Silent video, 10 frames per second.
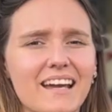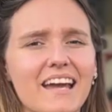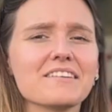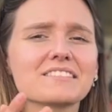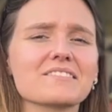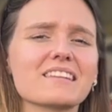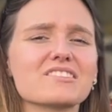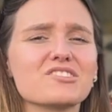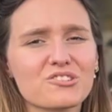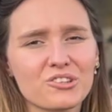Here are some
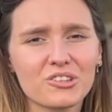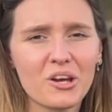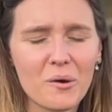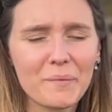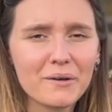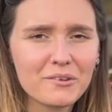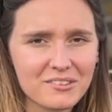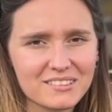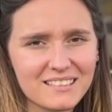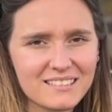things you should know about
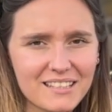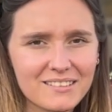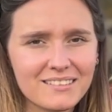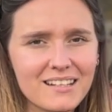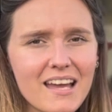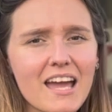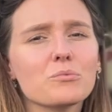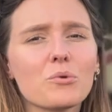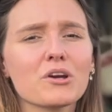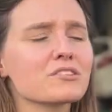Conti Seal. It
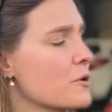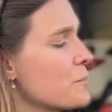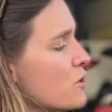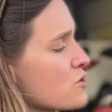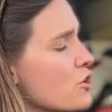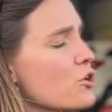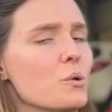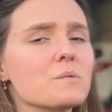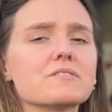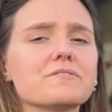works for a puncture
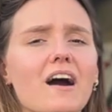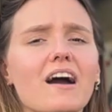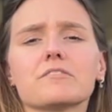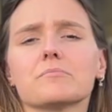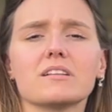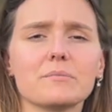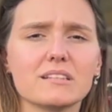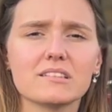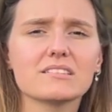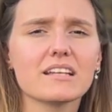up to 5
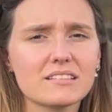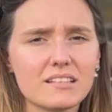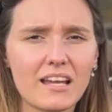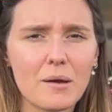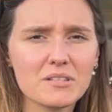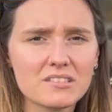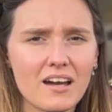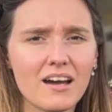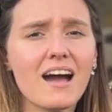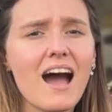millimetres in diameter
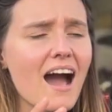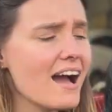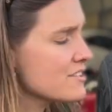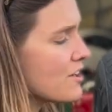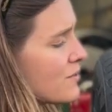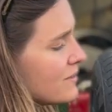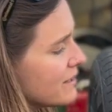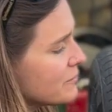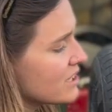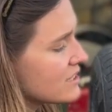and only
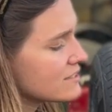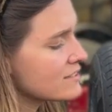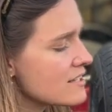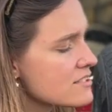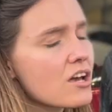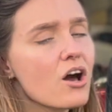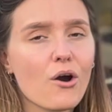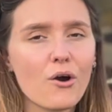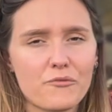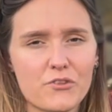within the centre
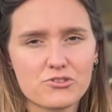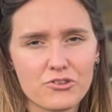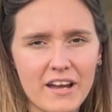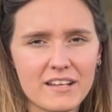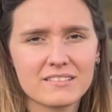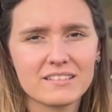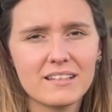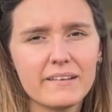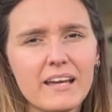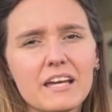of the tread.
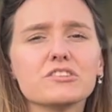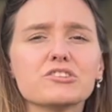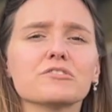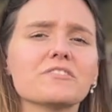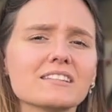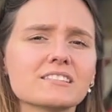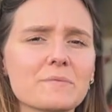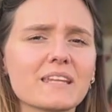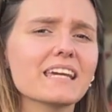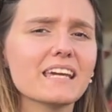If you do find
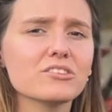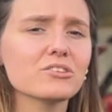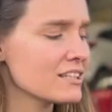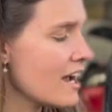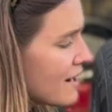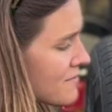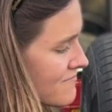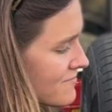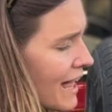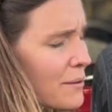something in your tyre,
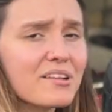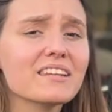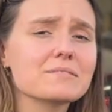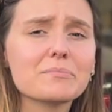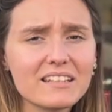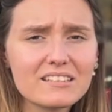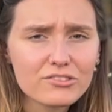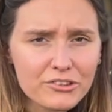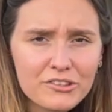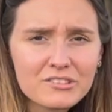like one of these many
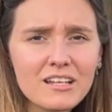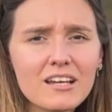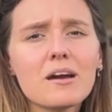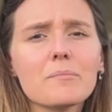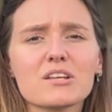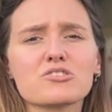screws, make